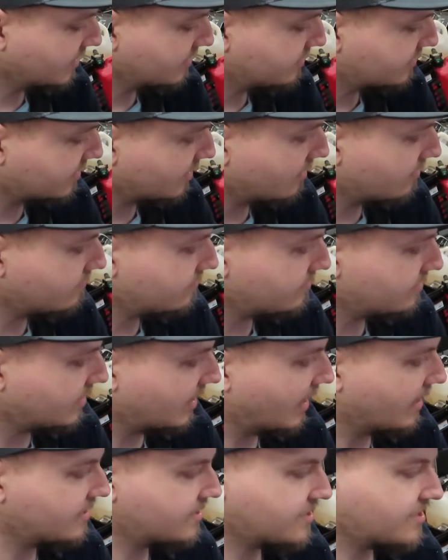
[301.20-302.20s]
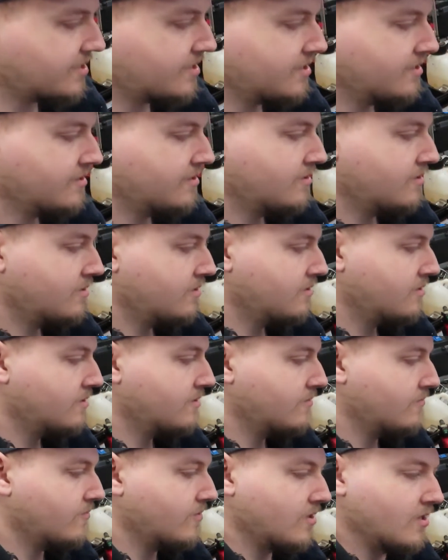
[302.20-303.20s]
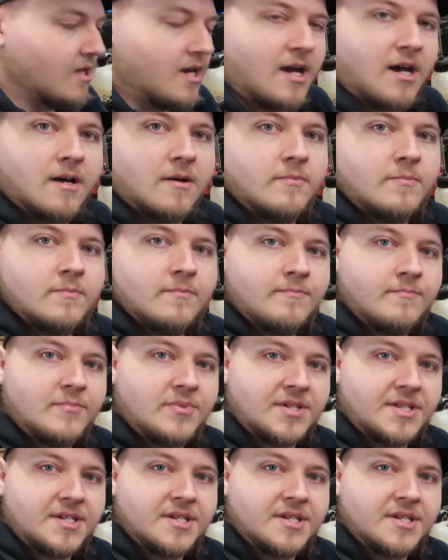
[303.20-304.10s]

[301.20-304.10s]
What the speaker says: So next, we'll put